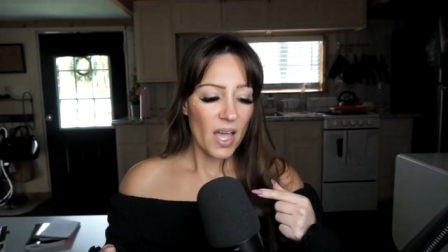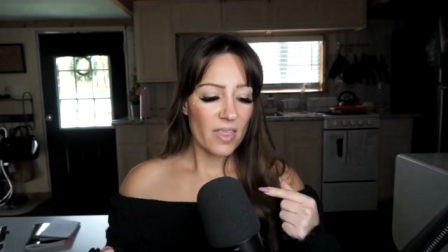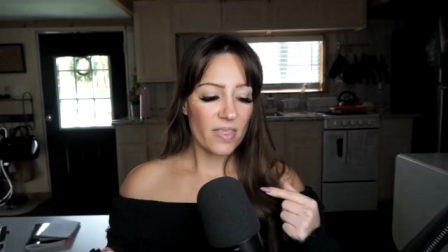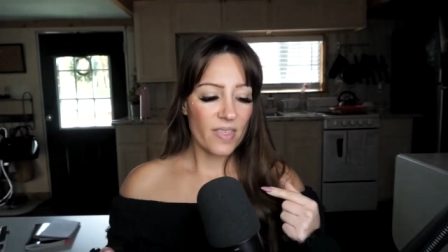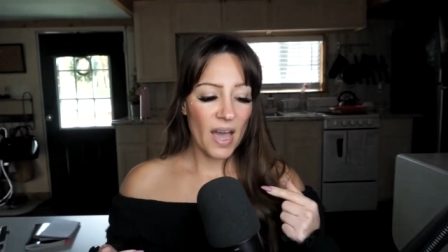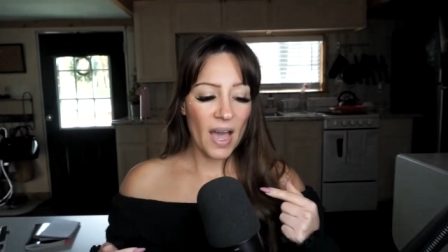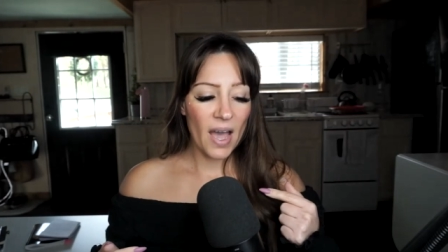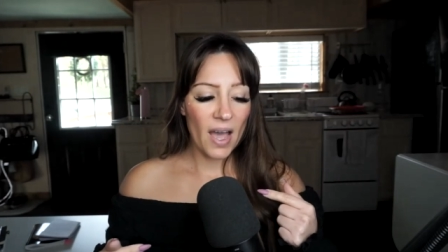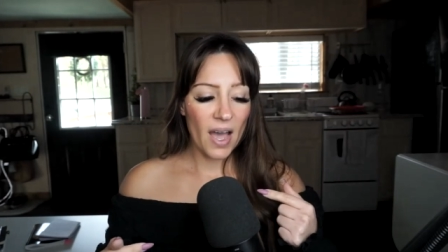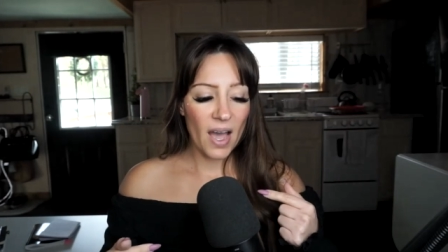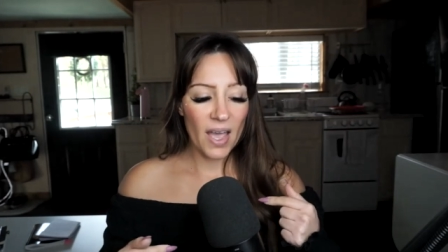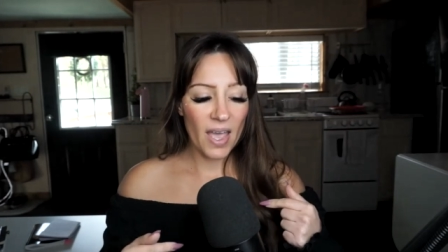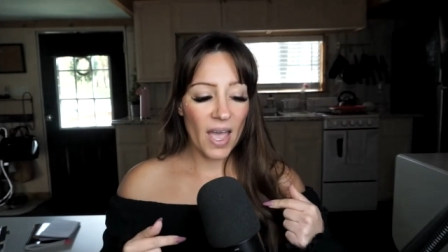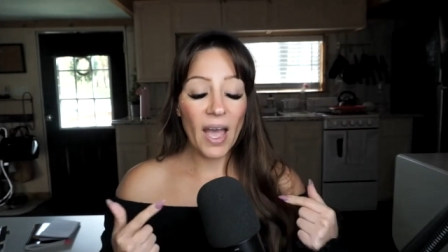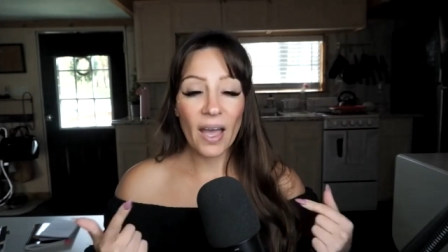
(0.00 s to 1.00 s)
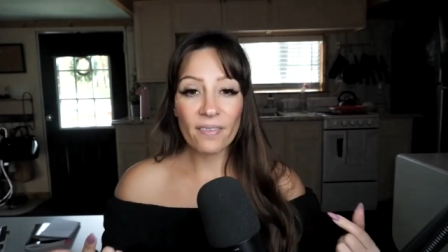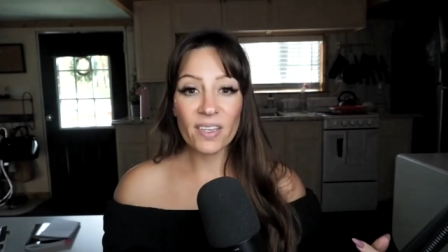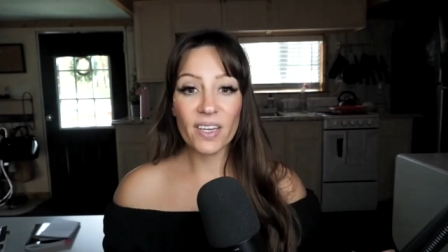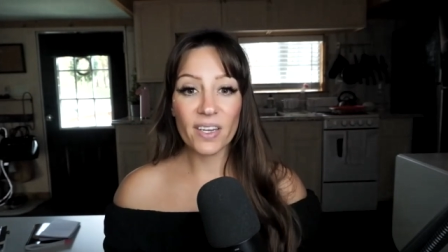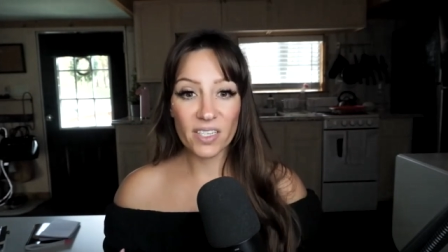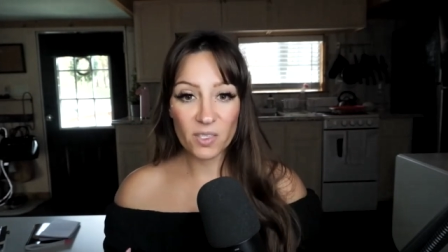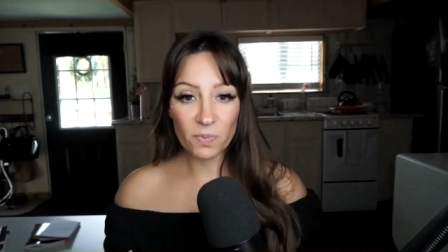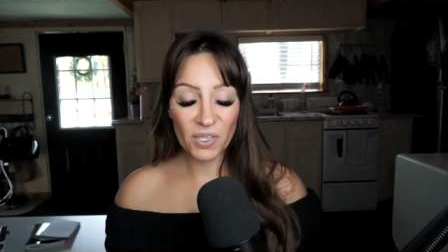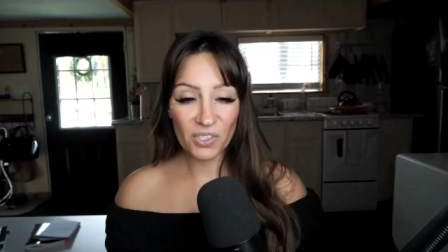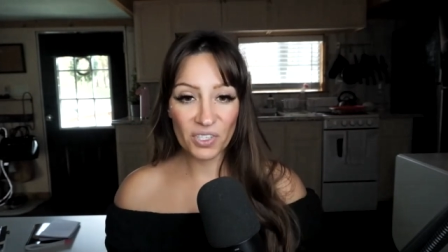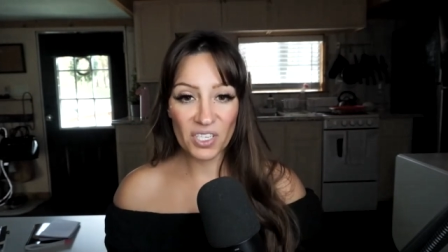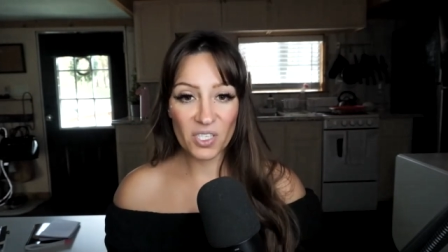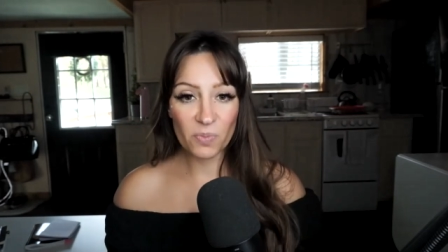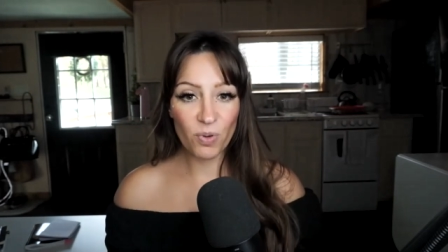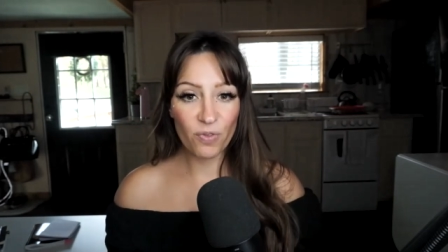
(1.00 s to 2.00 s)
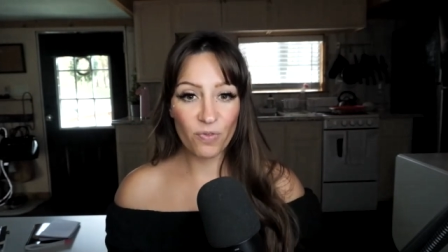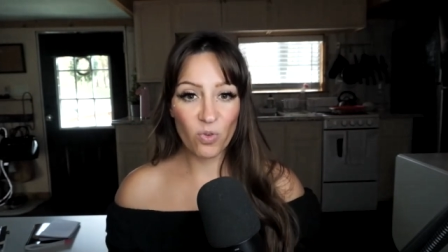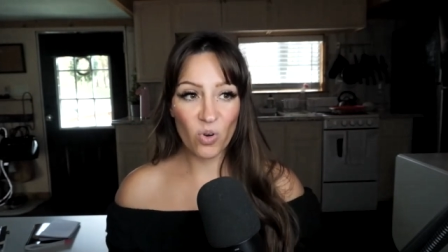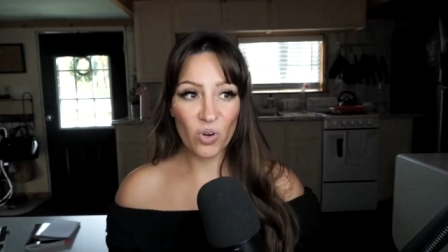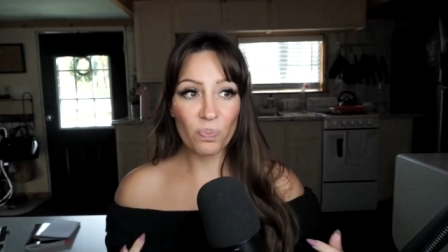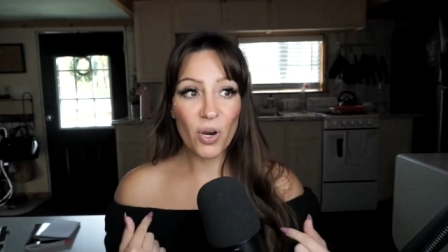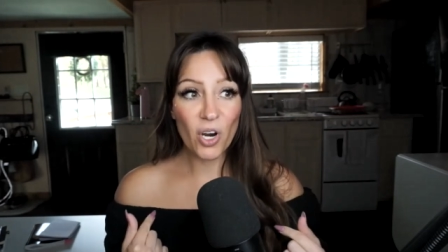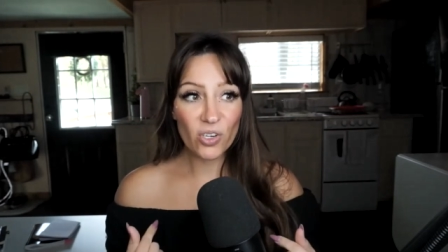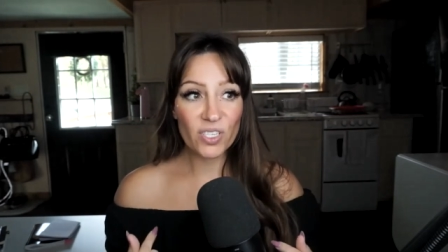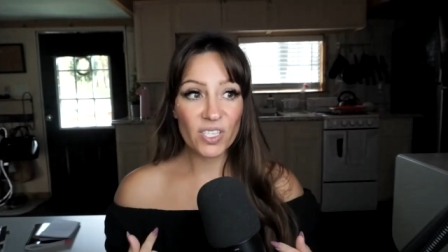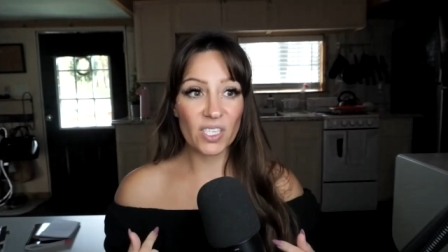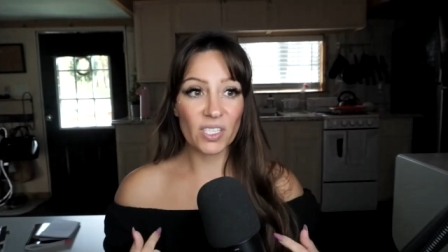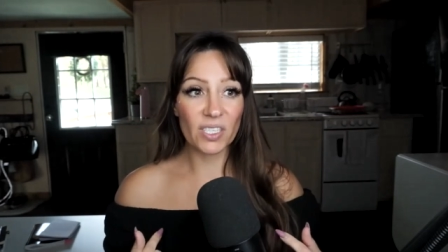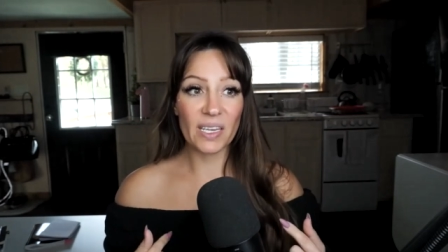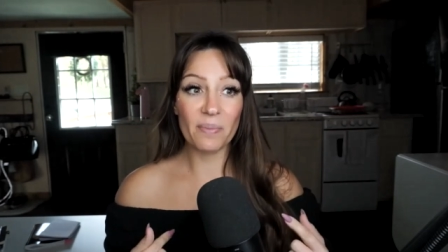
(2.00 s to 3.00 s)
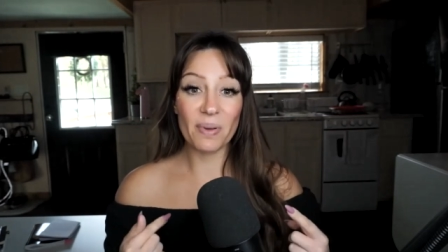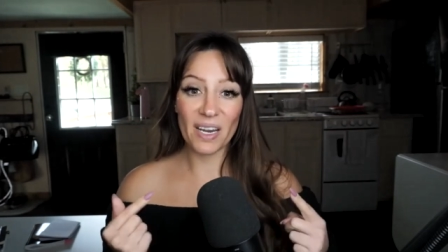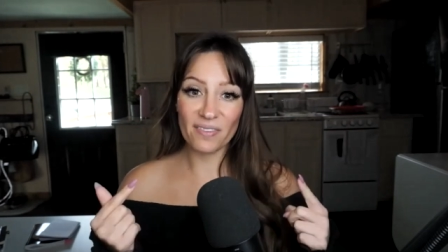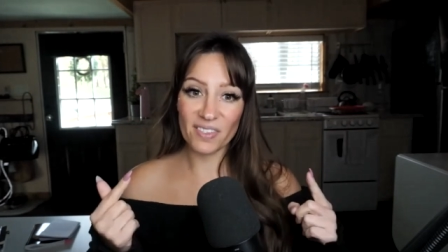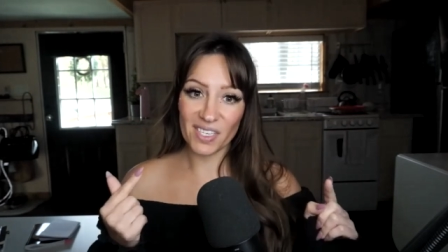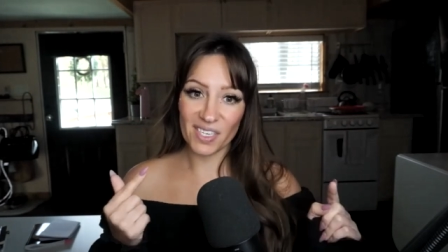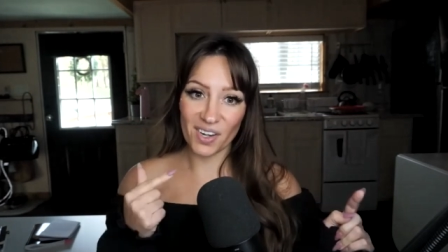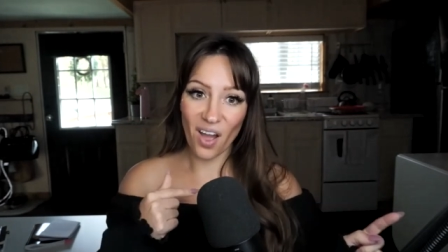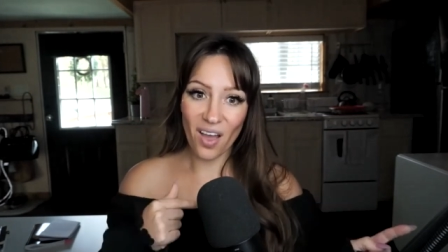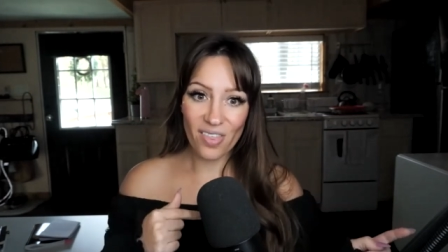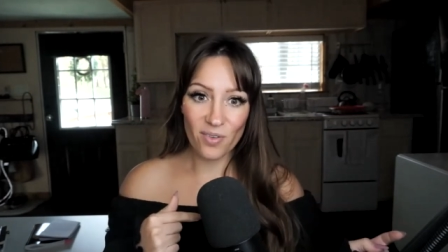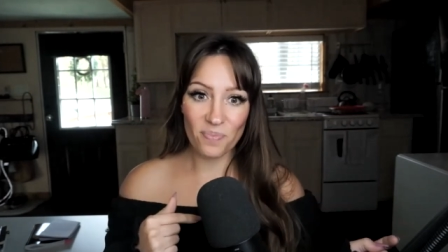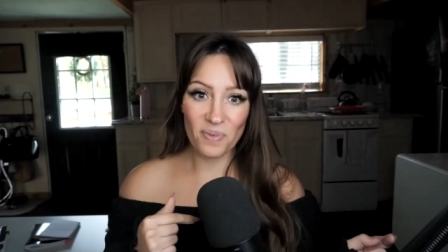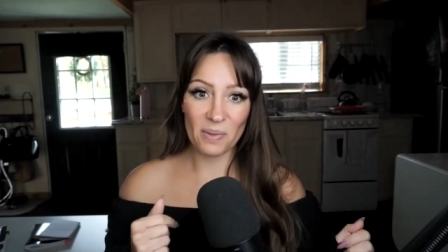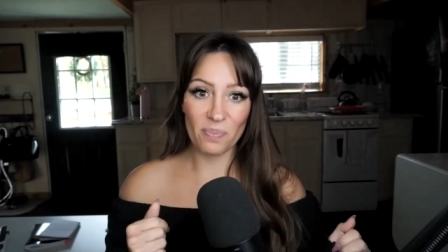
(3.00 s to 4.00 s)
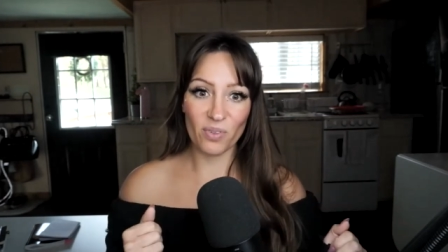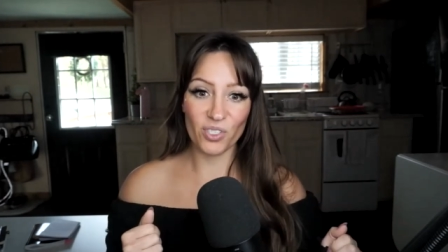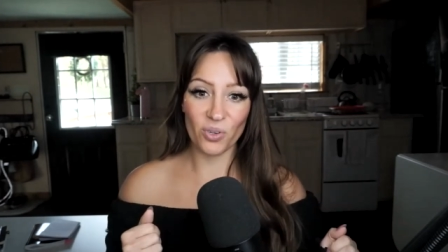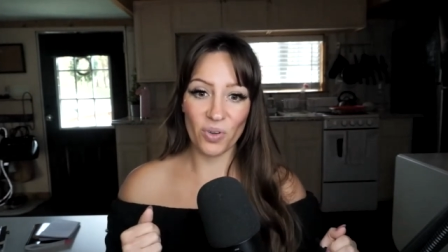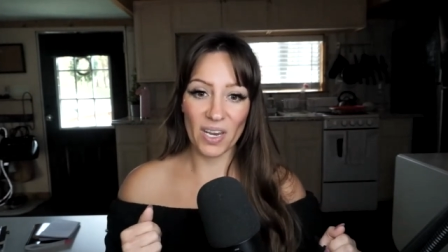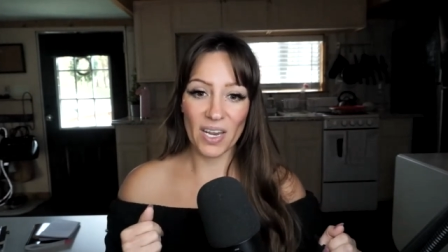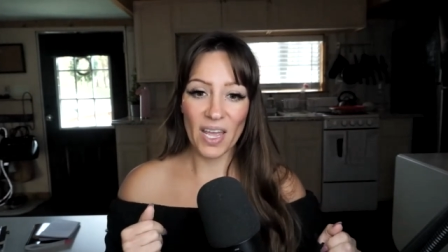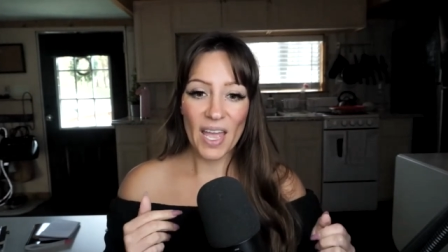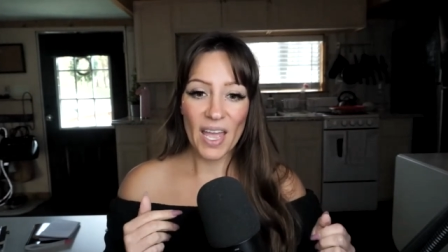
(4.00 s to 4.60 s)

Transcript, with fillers: that I haven't experienced before personally, but I've seen other people do it,